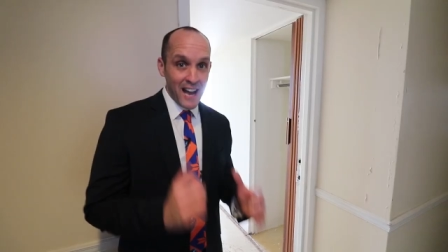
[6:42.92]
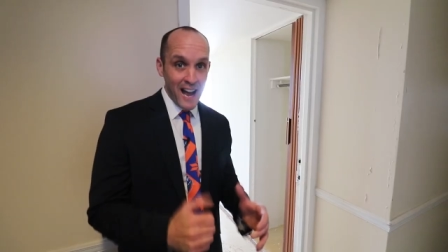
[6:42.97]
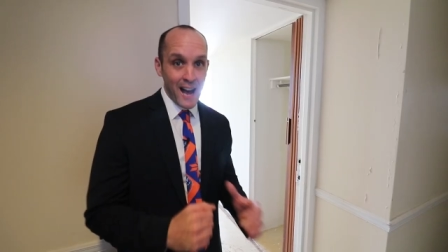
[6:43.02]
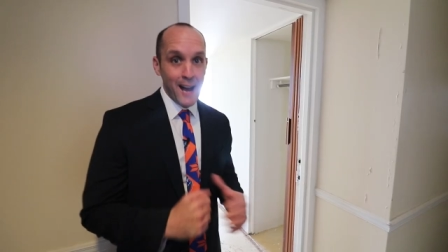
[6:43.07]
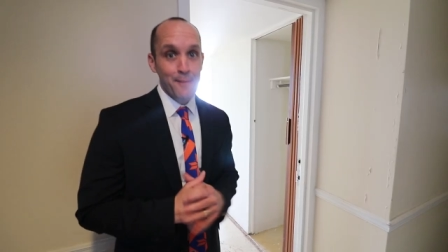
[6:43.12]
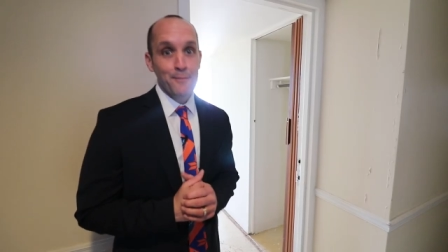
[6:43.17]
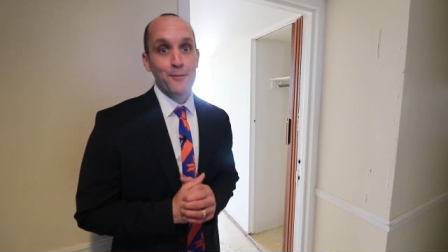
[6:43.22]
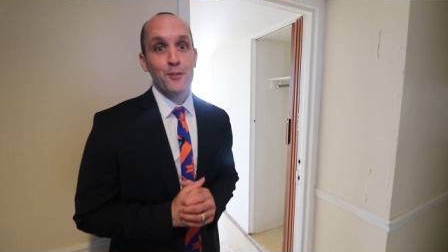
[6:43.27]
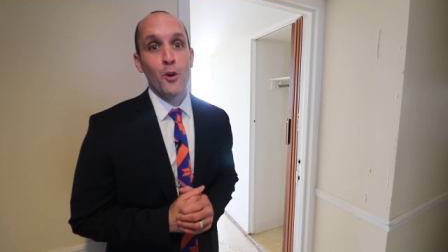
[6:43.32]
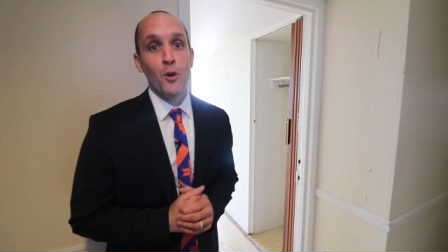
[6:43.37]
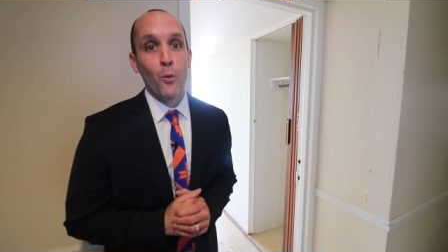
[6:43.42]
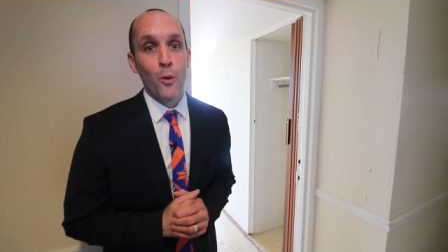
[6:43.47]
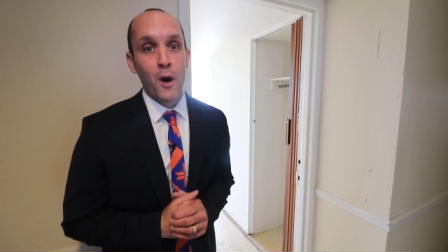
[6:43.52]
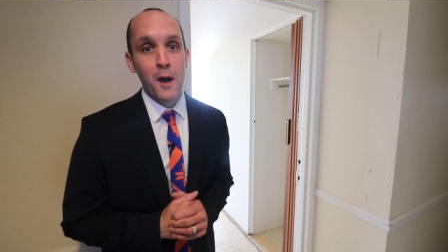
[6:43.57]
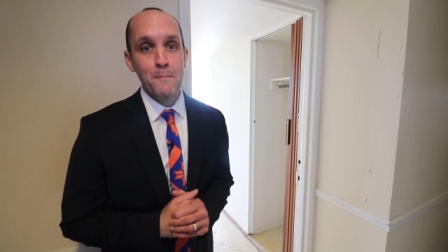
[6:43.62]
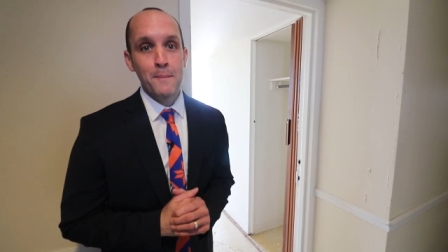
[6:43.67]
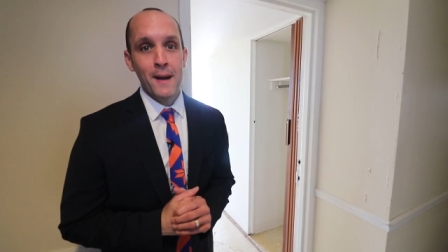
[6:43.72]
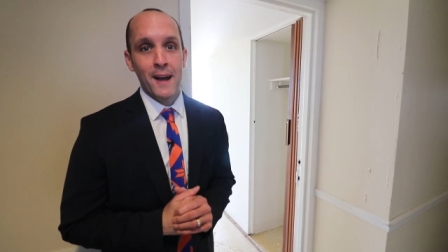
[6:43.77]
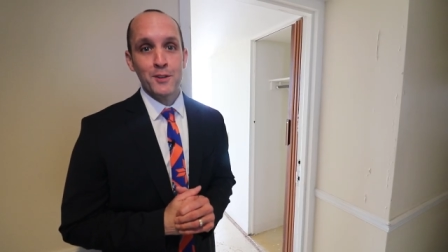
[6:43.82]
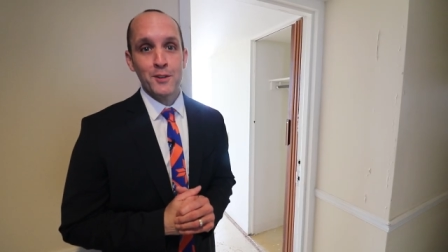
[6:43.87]
time for the
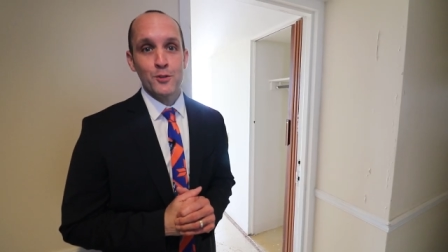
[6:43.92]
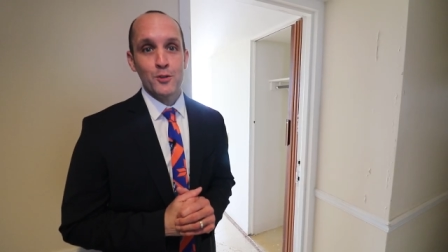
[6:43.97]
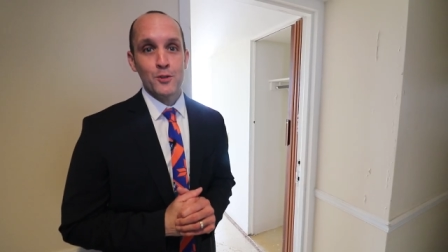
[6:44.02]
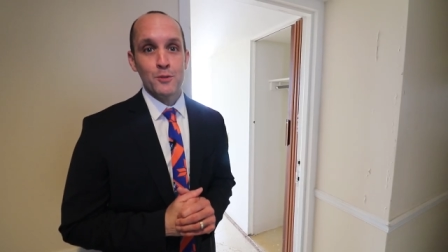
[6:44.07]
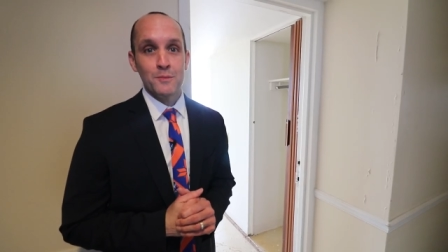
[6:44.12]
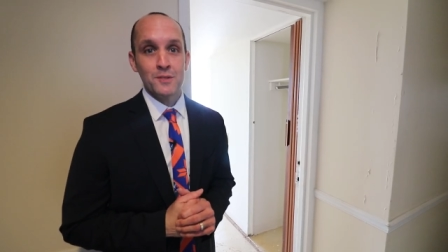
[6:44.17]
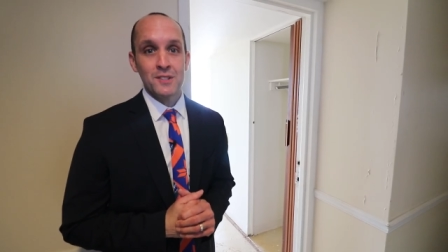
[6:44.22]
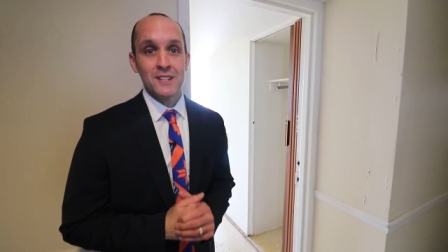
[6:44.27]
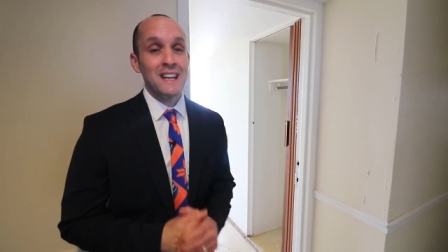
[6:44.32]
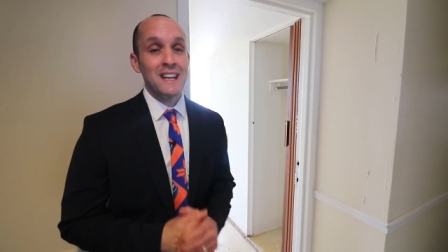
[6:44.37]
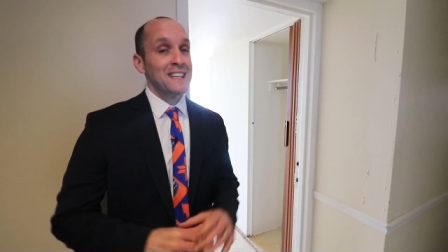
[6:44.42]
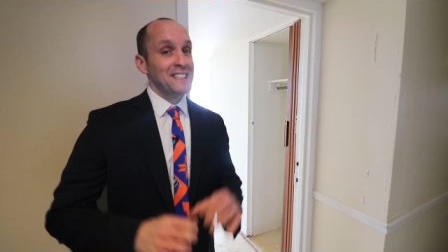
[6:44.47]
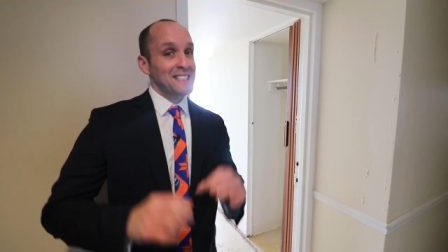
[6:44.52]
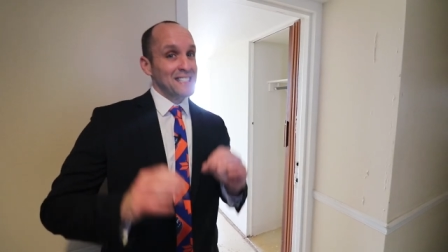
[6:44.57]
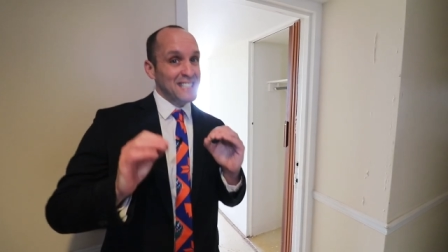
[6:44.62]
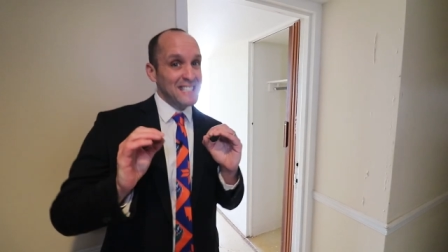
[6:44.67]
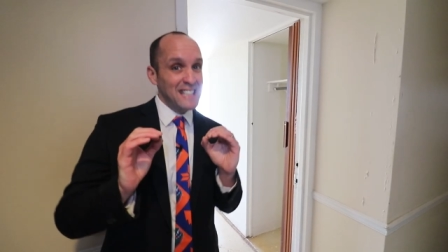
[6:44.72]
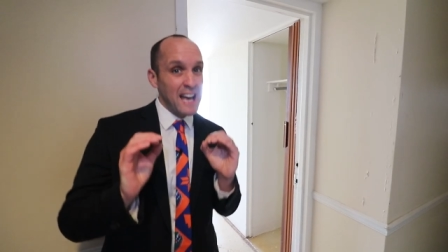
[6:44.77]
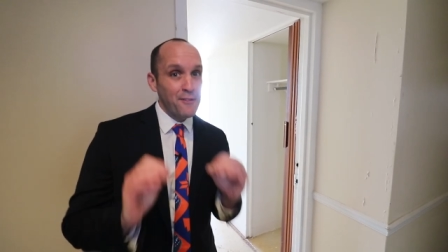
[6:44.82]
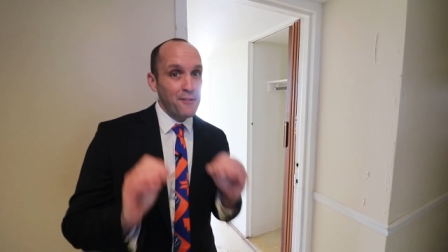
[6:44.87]
one bedrooms.
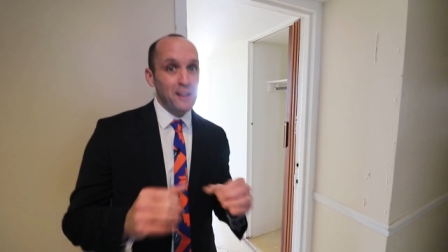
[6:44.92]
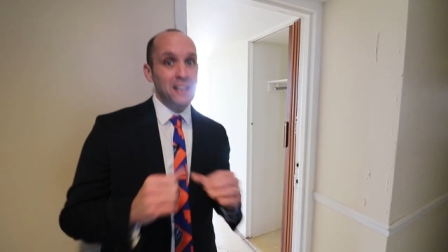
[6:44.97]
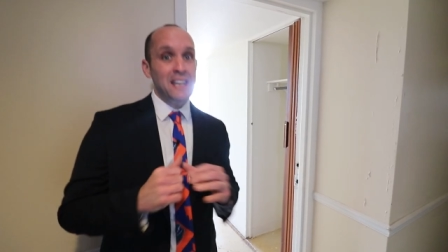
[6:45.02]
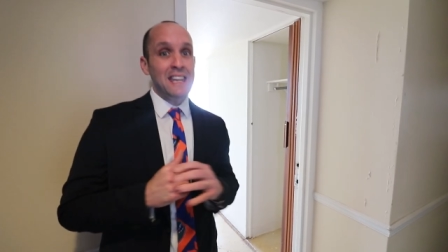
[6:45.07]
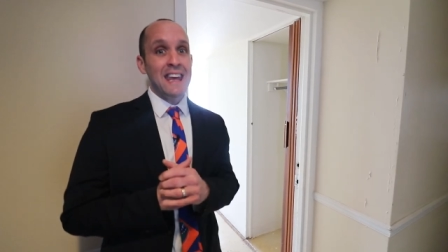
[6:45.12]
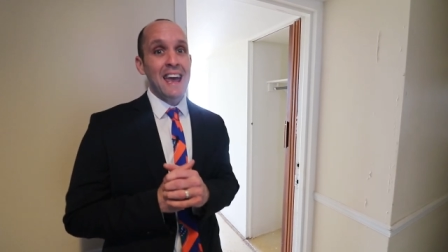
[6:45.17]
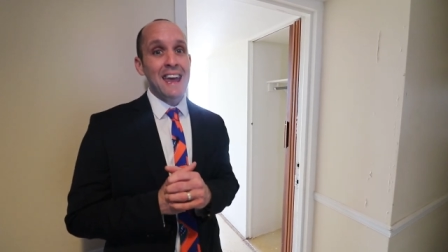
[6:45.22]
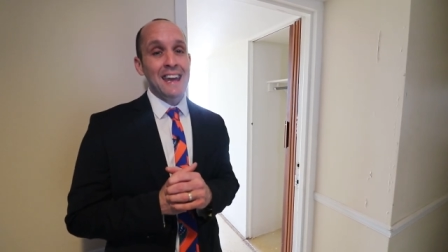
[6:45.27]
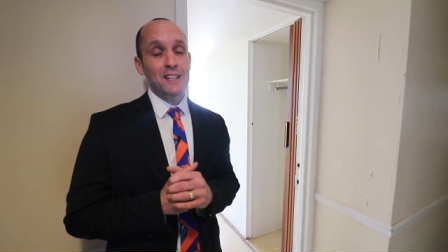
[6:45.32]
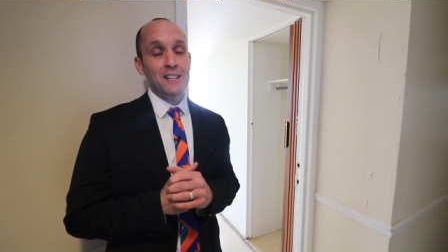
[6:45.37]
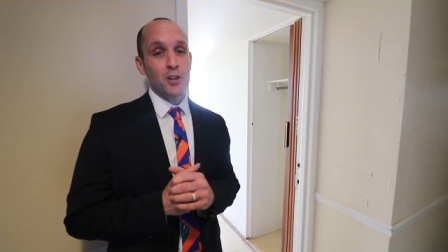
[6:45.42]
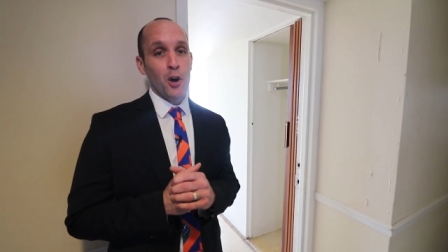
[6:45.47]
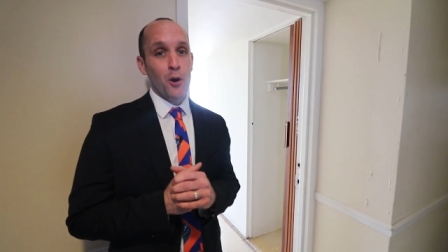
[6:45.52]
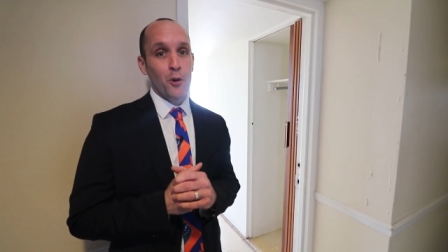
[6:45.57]
78